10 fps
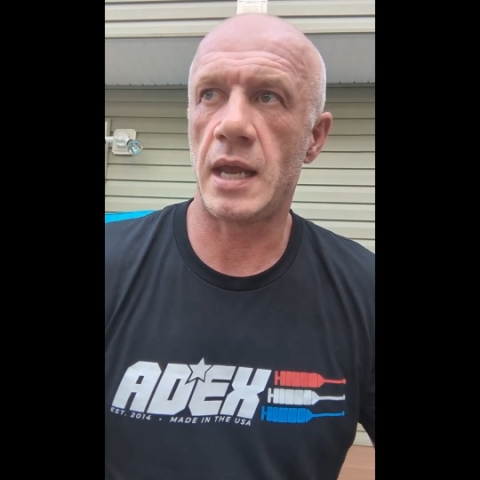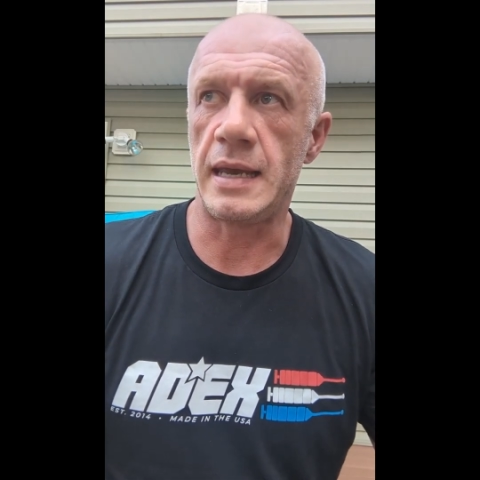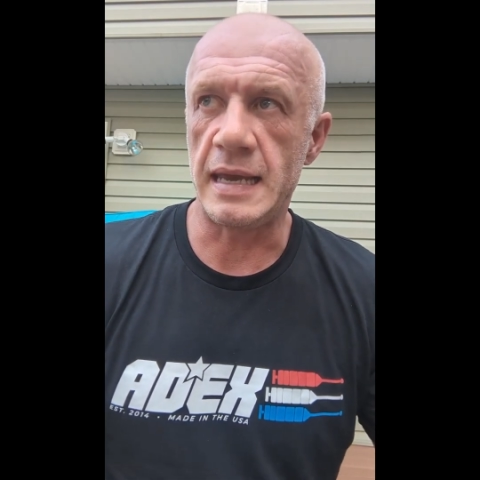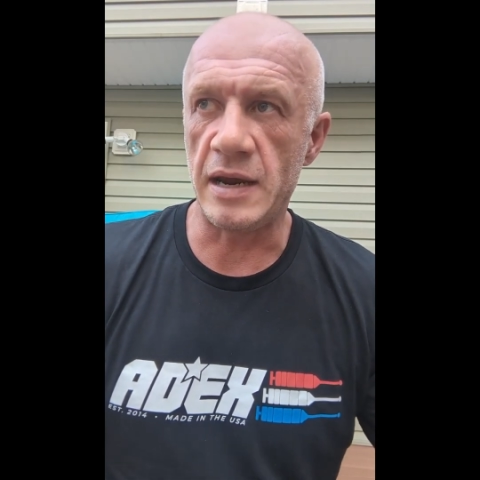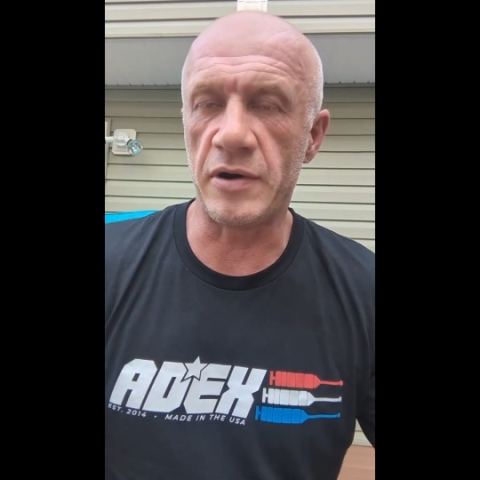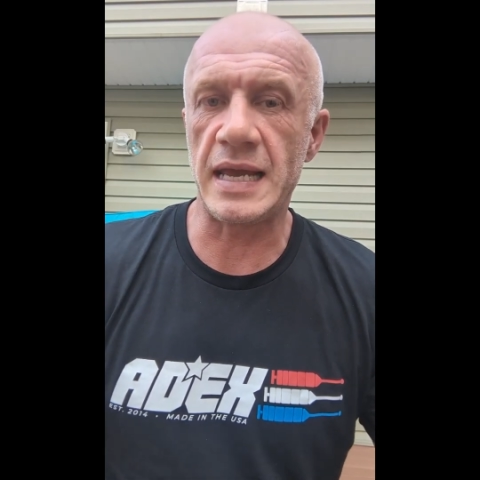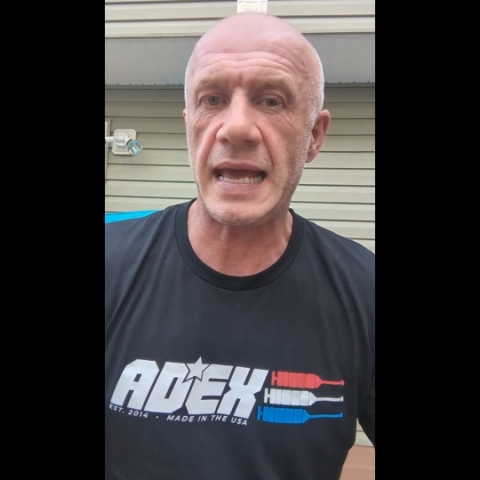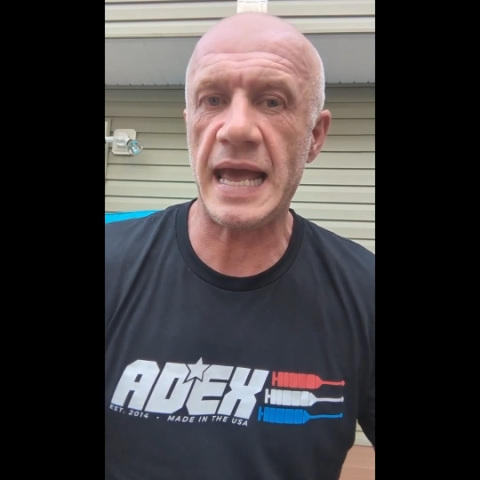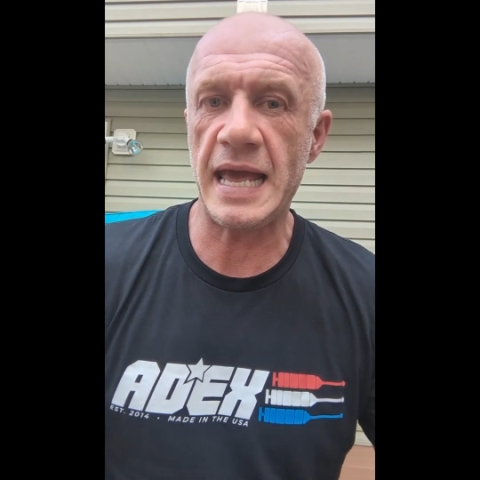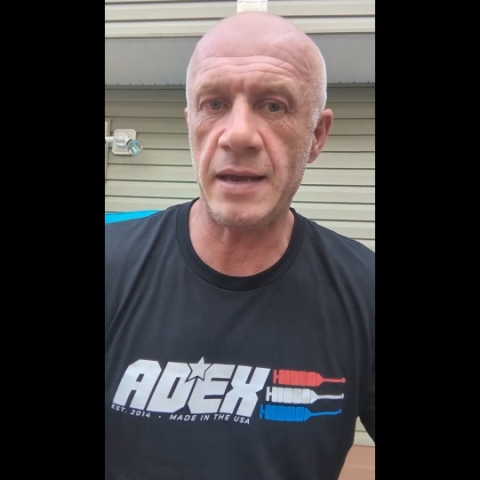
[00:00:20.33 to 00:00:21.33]
hearing
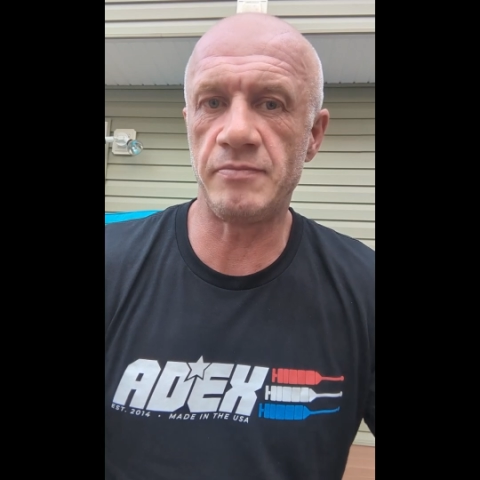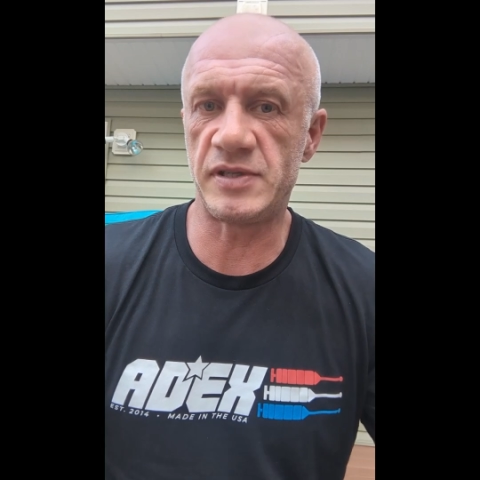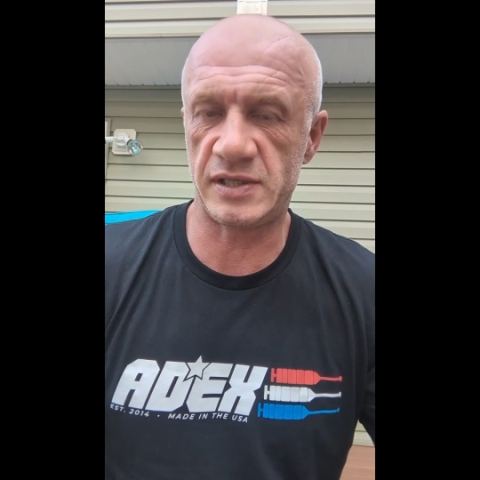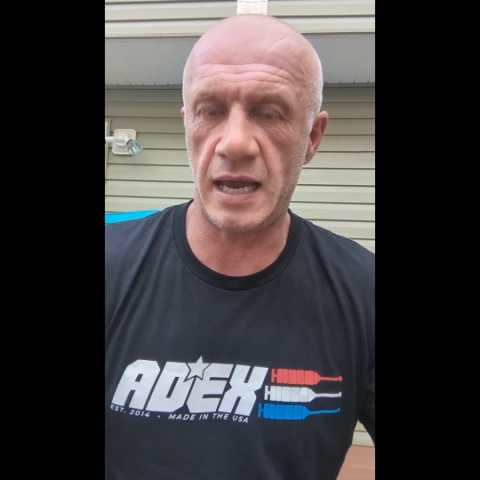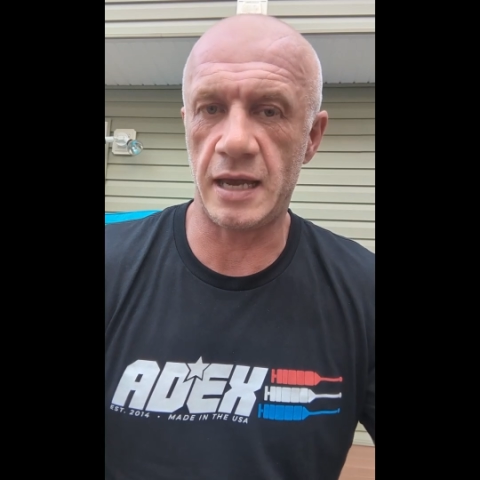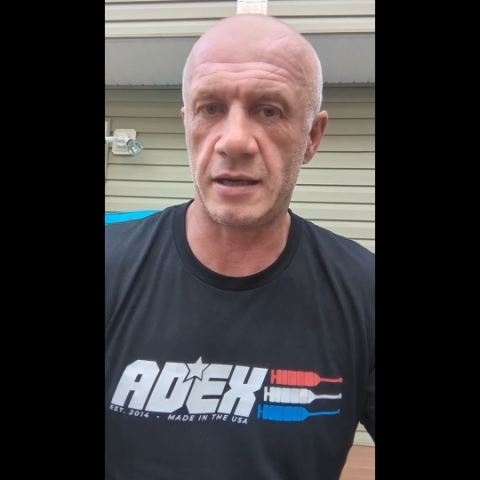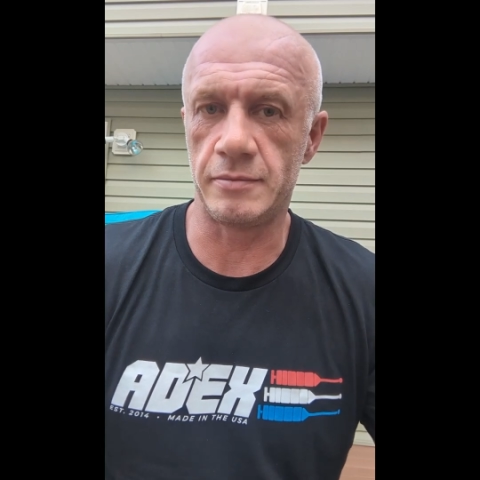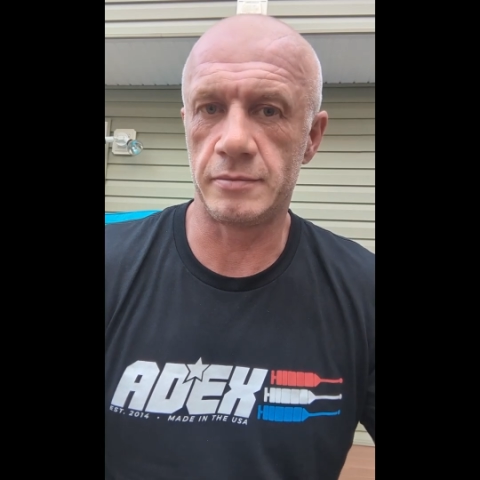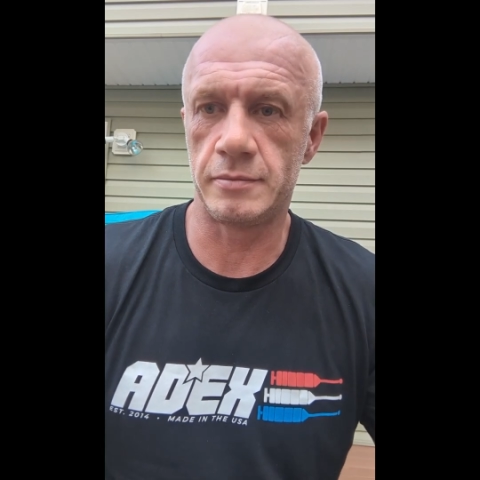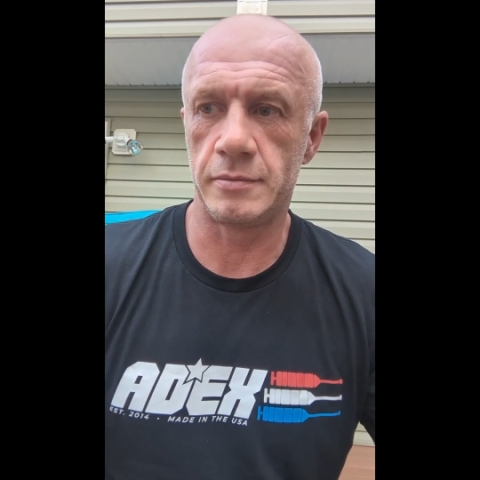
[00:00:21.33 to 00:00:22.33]
him say it
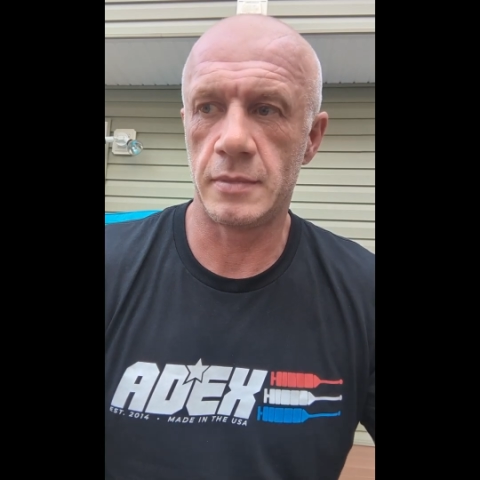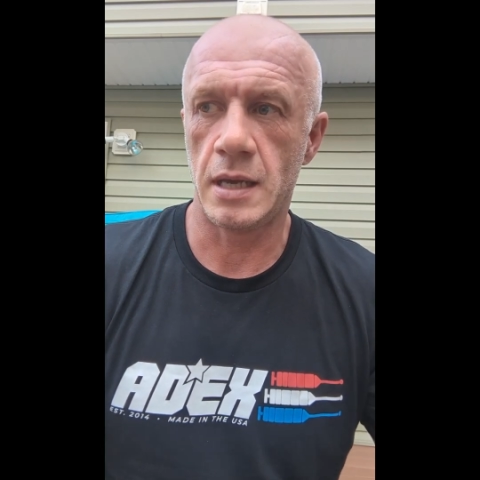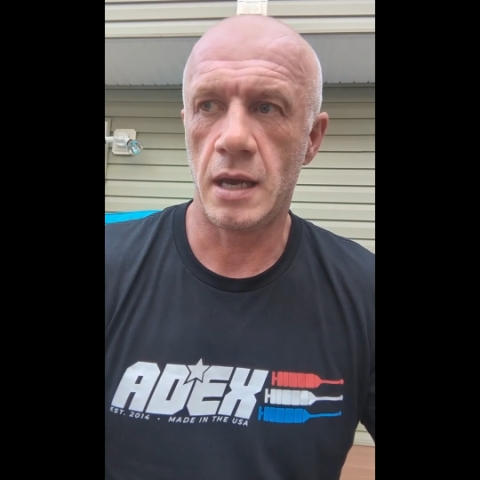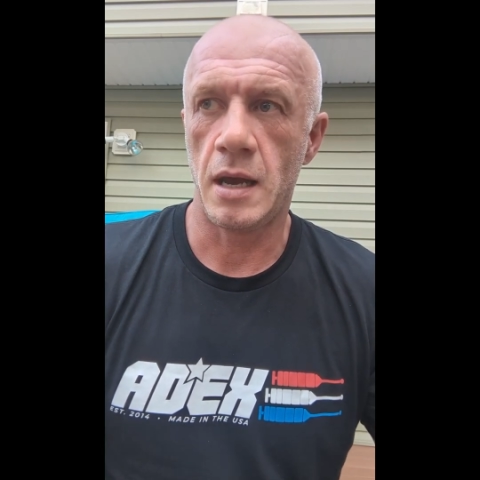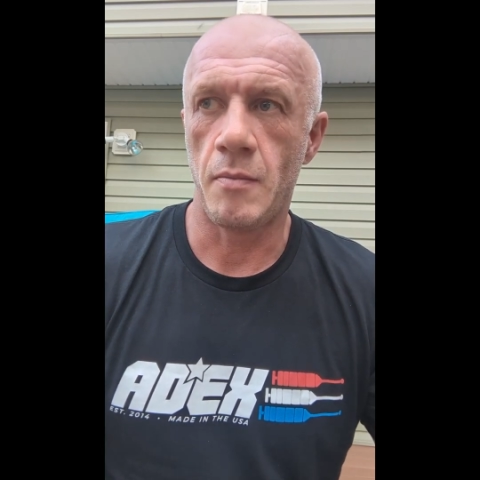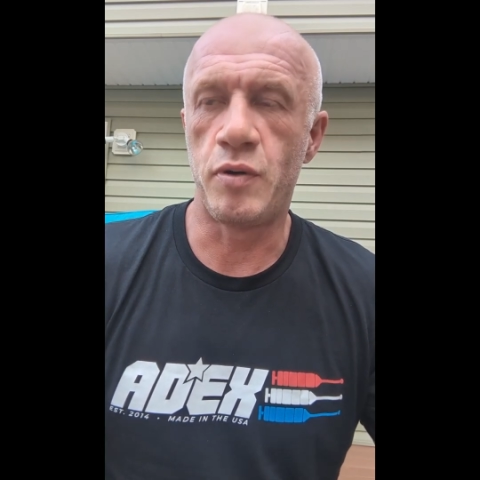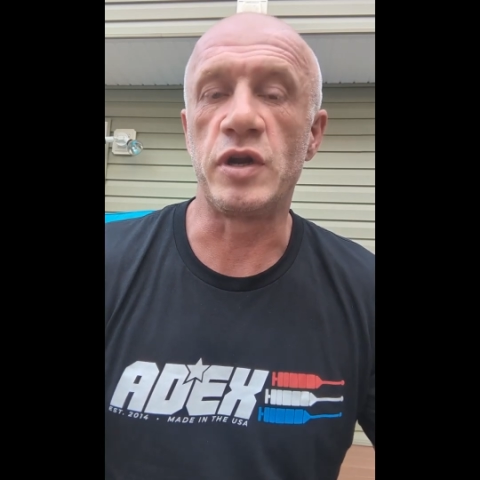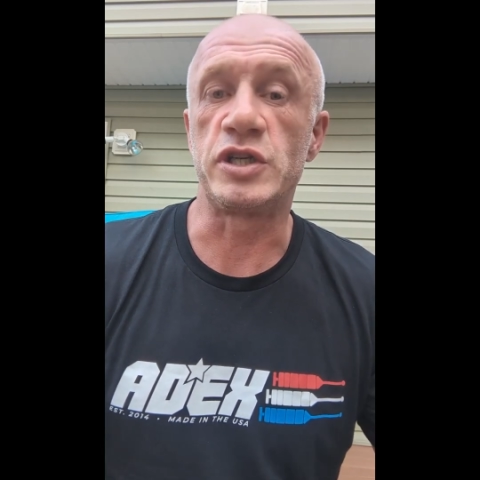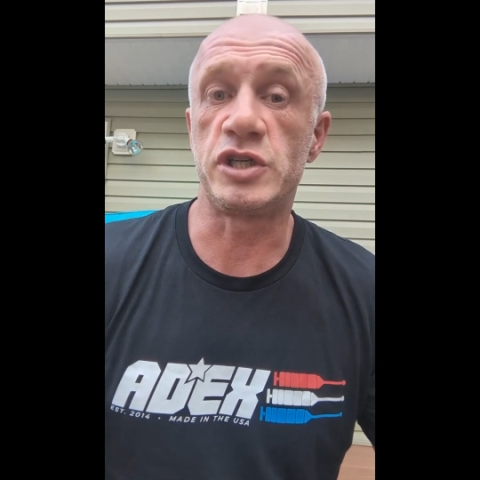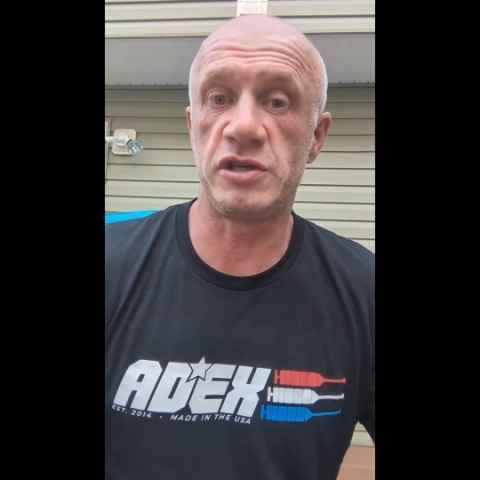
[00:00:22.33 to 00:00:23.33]

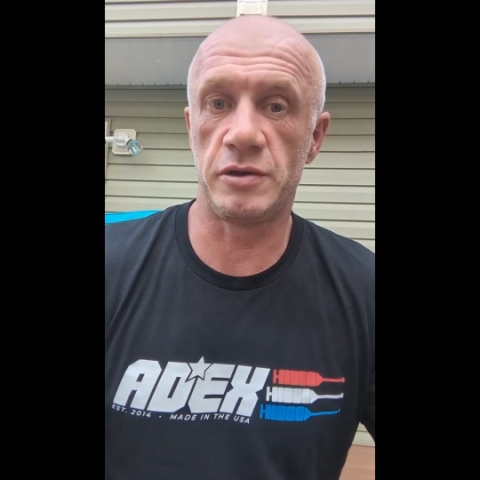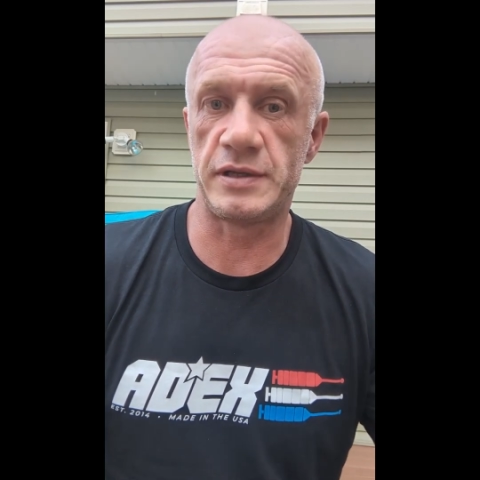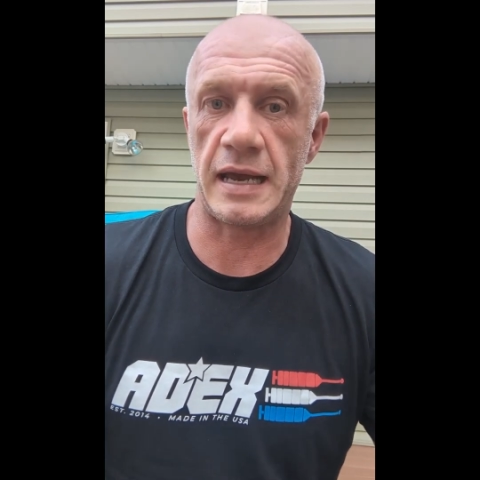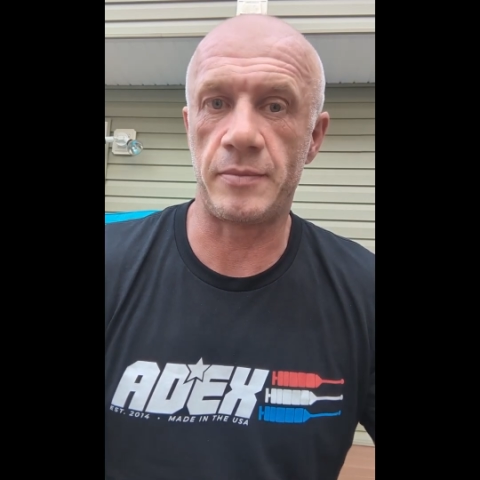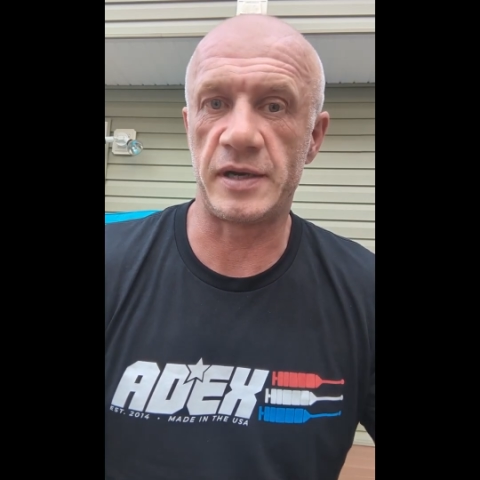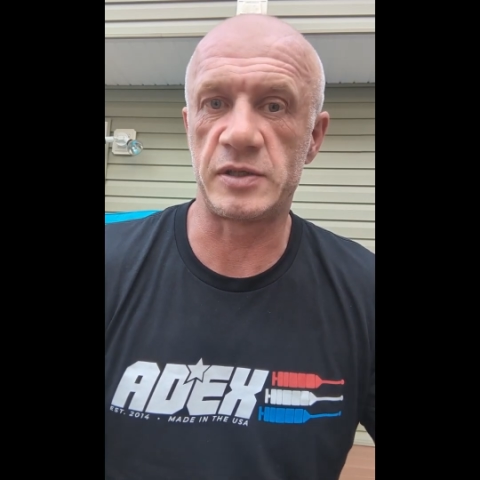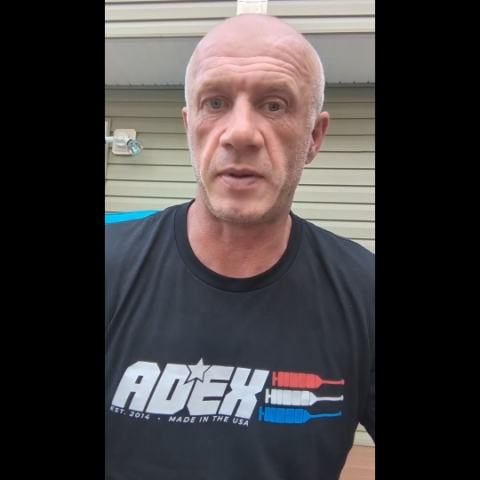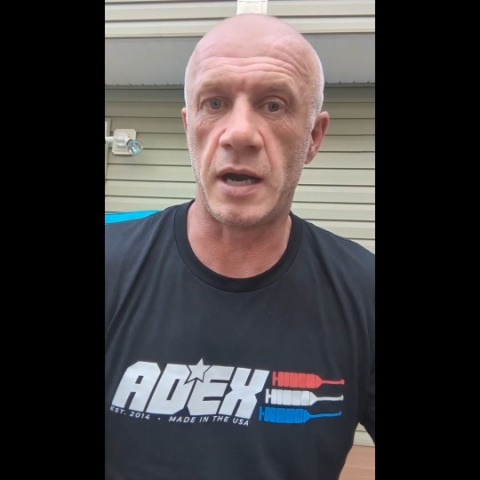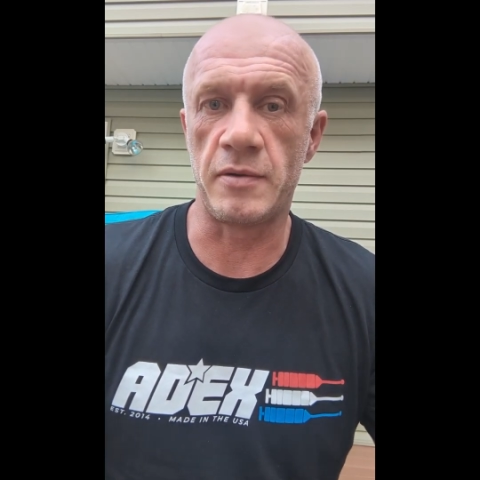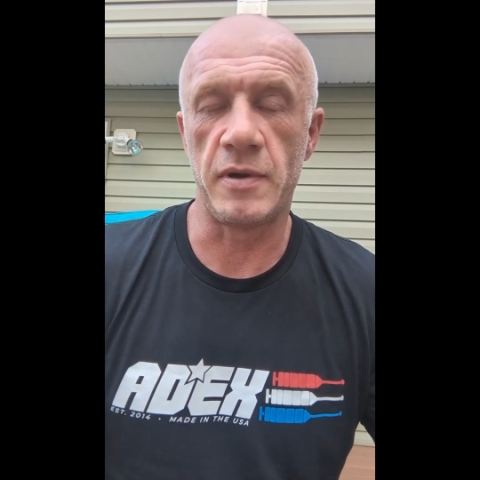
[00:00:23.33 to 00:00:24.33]
put a chill down my
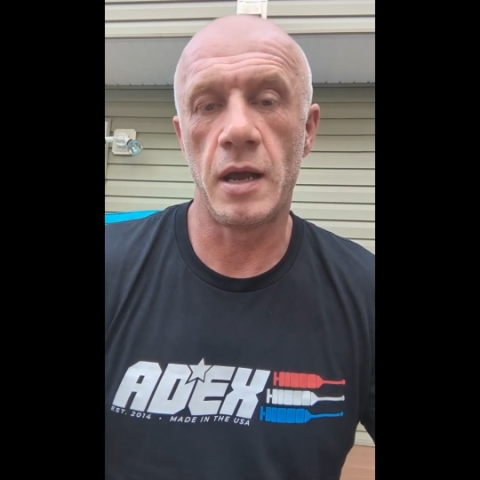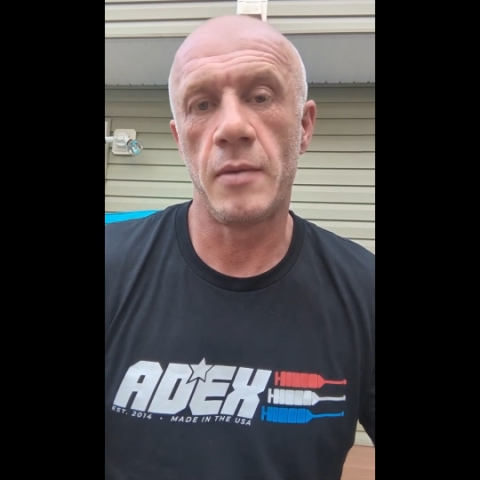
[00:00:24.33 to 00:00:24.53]
spine,